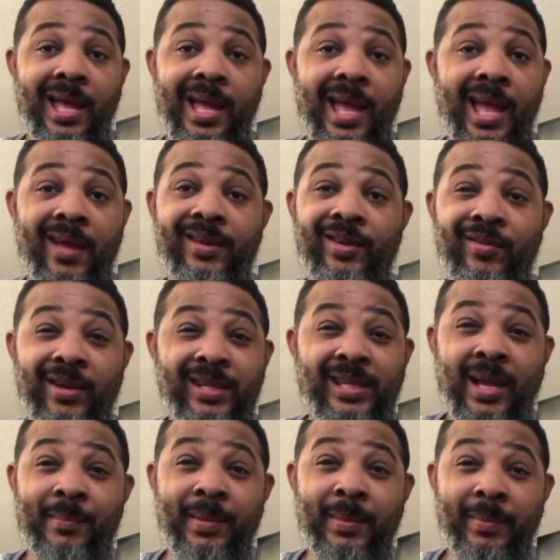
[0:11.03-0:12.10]
Had a great
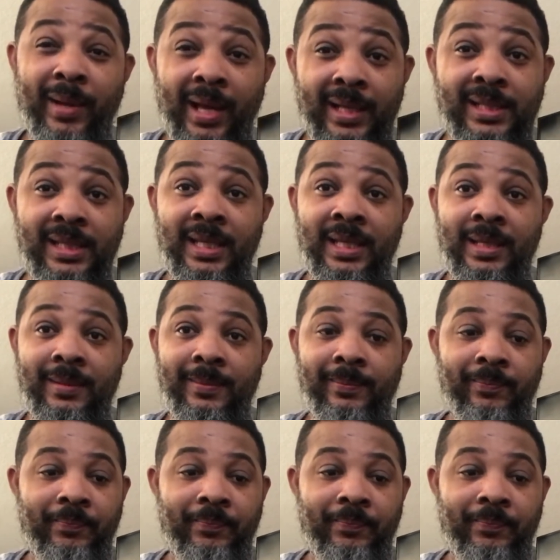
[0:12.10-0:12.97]
time unboxing it.